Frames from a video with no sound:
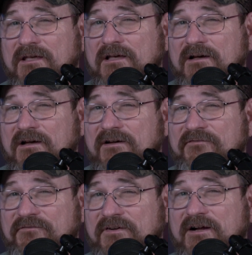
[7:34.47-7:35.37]
a
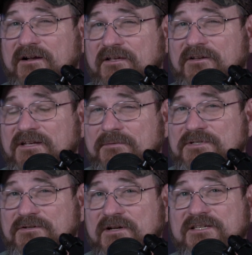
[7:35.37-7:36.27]
very good
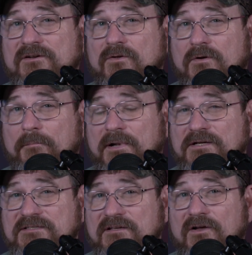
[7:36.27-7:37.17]
demonstration on a
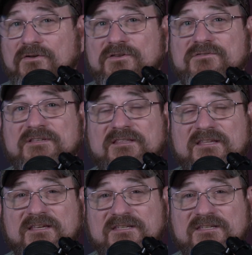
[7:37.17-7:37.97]
buck saw using the